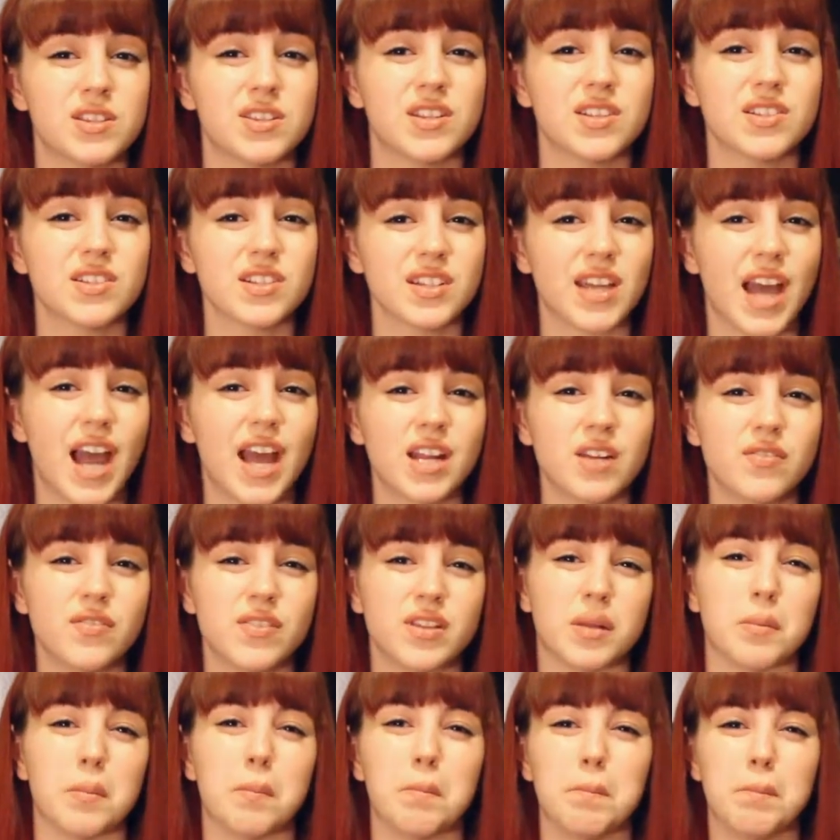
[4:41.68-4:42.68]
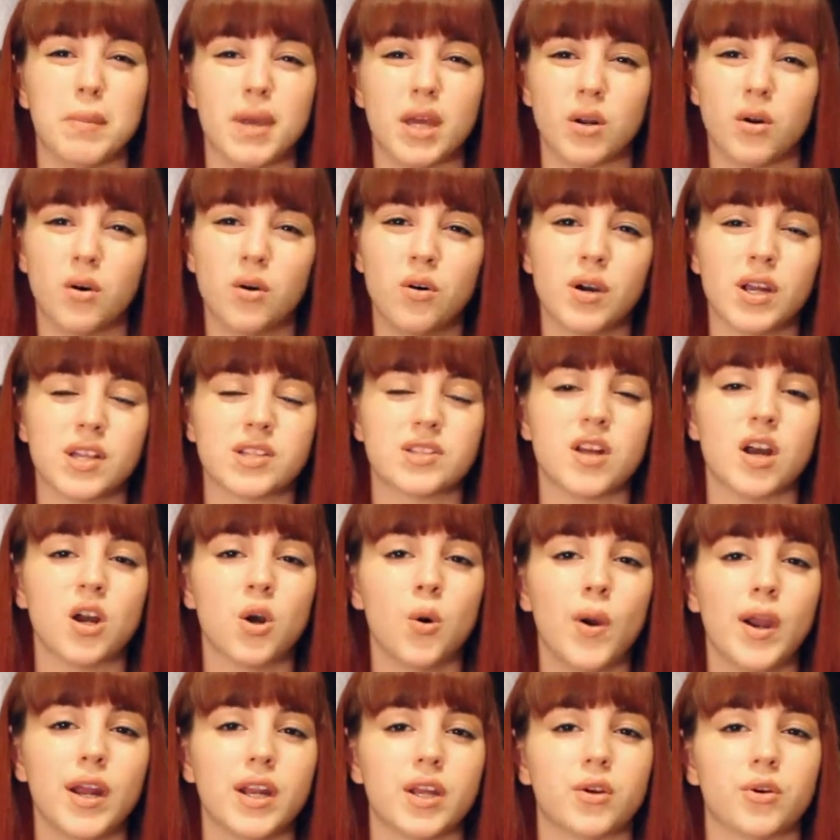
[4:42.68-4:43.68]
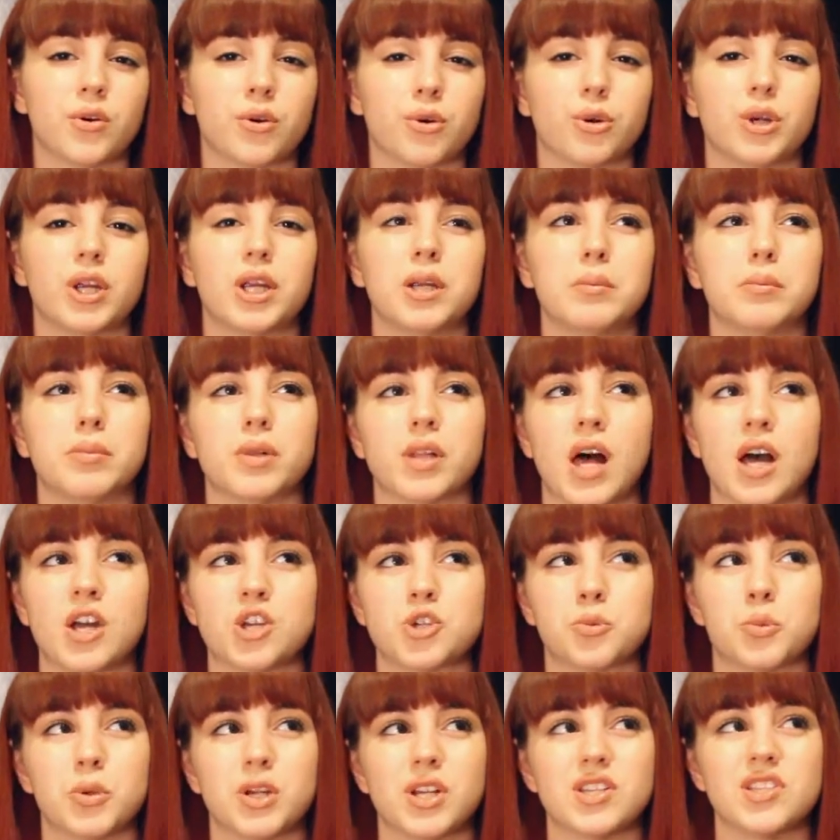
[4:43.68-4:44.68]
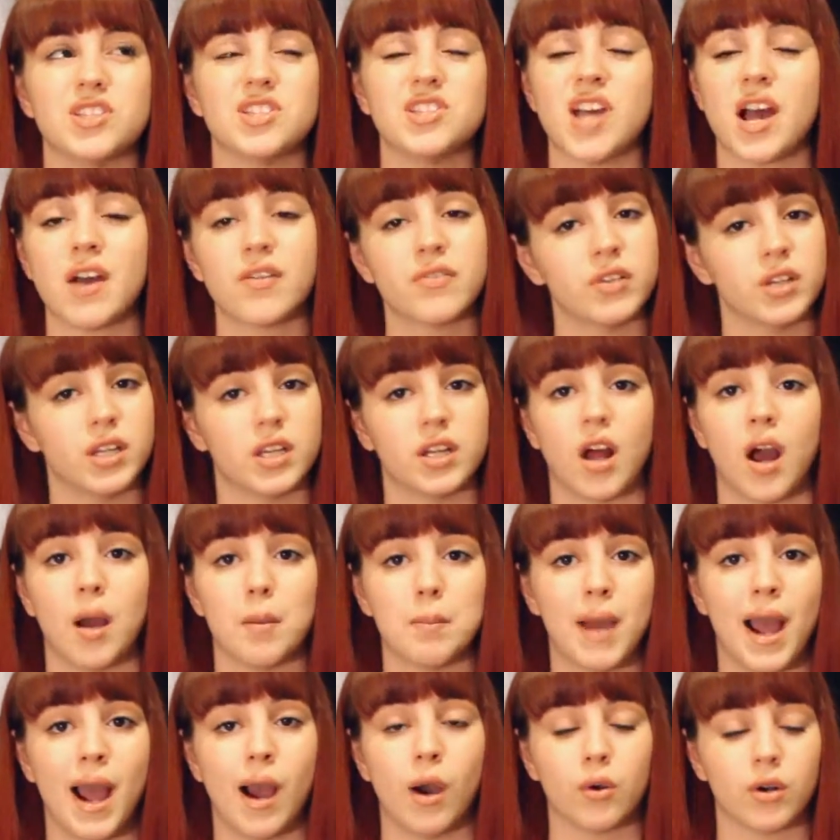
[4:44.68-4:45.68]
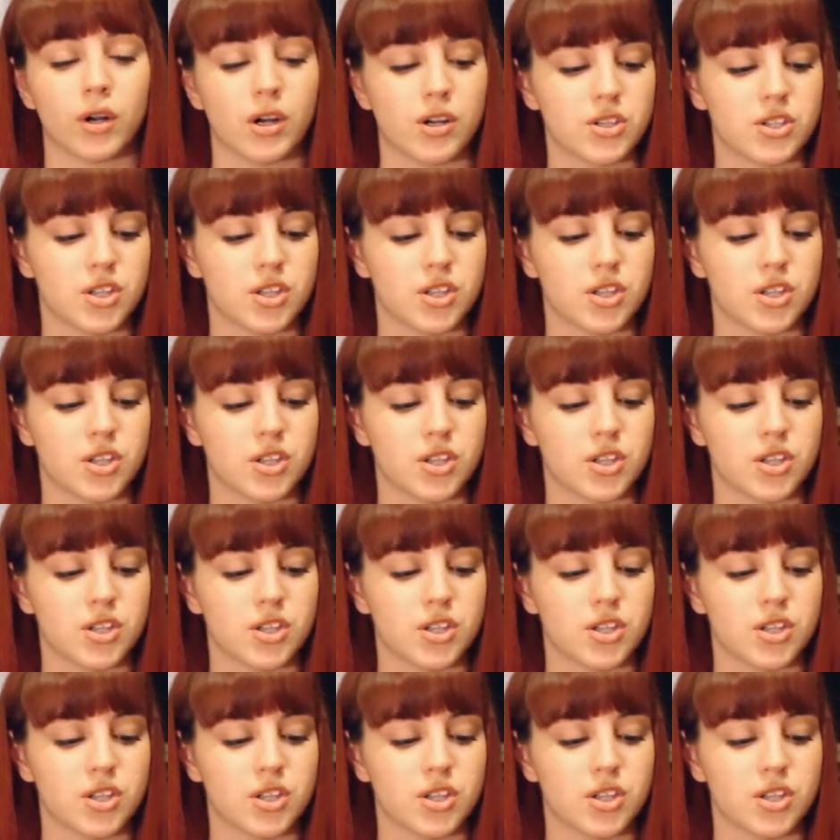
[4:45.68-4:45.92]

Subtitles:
This is kind of in the middle. It's not quite a cream blush, but it's definitely not powder.